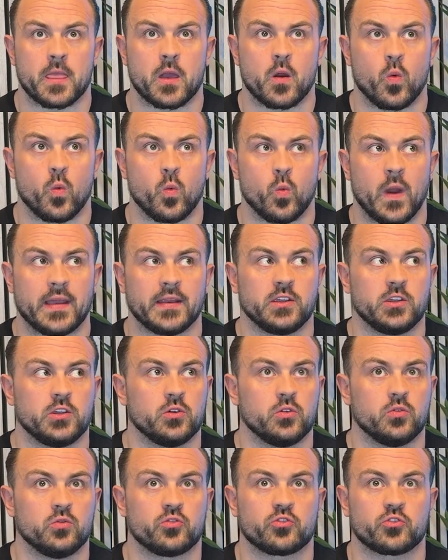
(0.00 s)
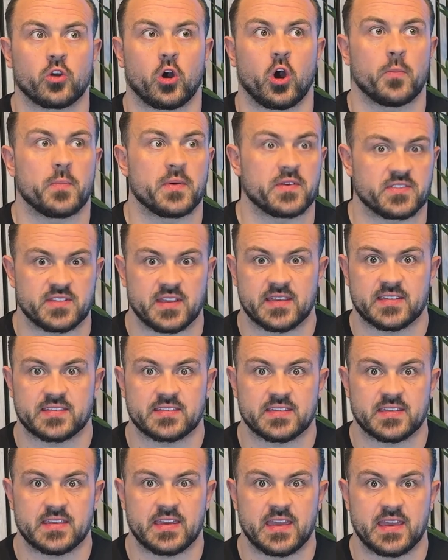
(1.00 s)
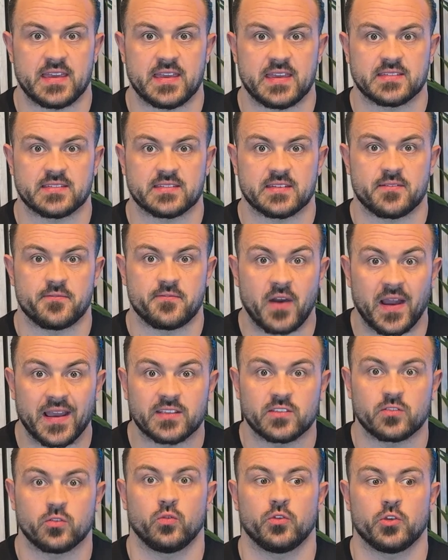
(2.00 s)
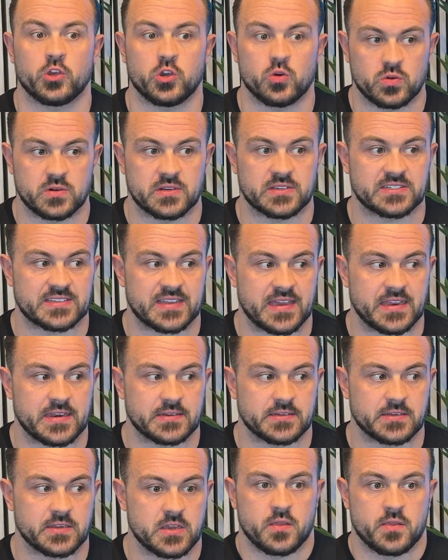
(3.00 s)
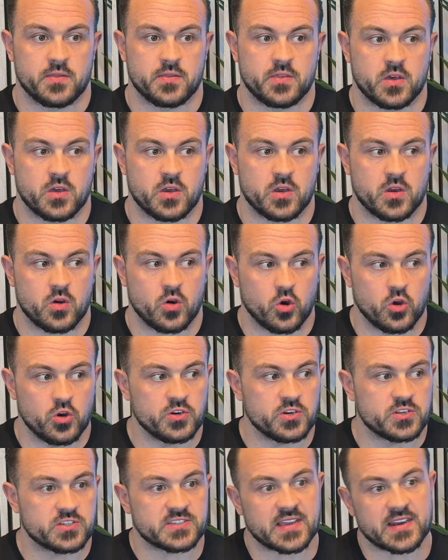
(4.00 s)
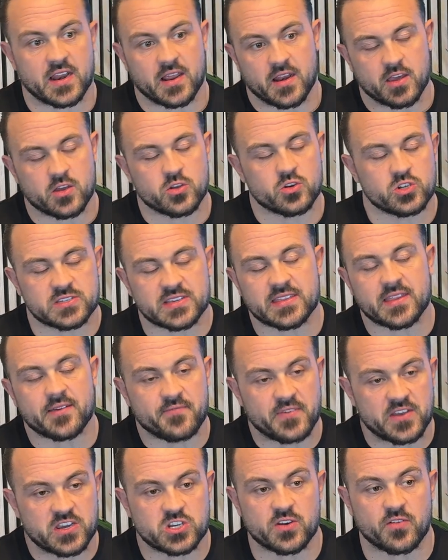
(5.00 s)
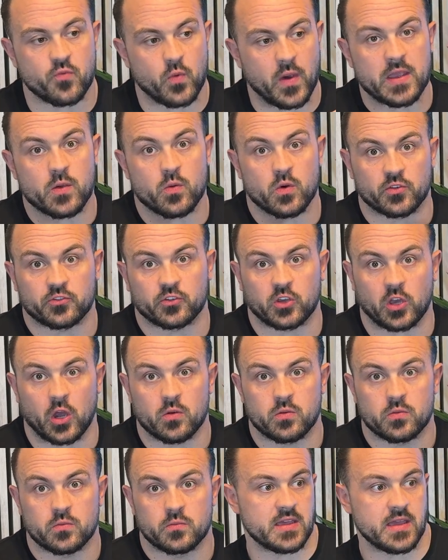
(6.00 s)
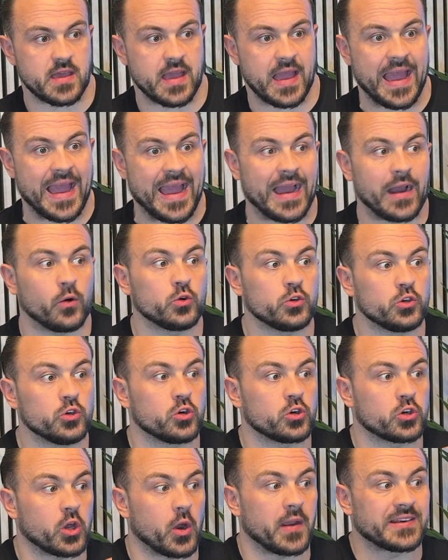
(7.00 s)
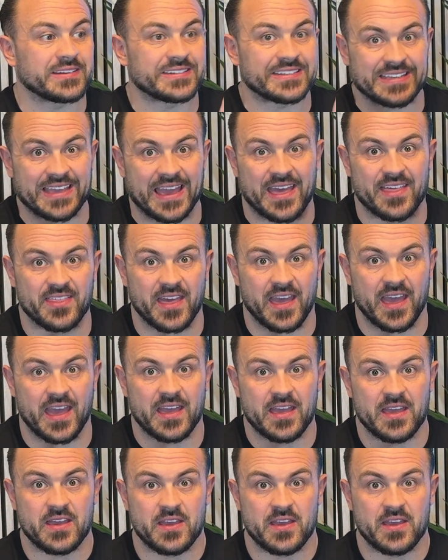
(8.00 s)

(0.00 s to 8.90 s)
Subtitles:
when you start a business, it is vital that you understand the vision of where you want to go, how you're going to get there.